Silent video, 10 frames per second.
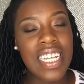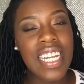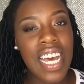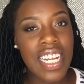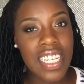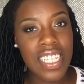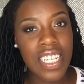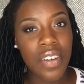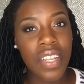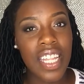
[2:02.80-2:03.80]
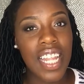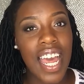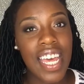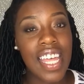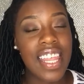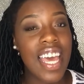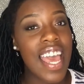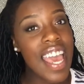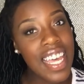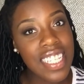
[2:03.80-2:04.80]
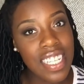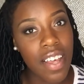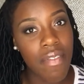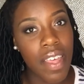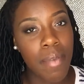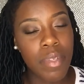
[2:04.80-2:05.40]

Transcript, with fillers: did not necessarily like the ends of them,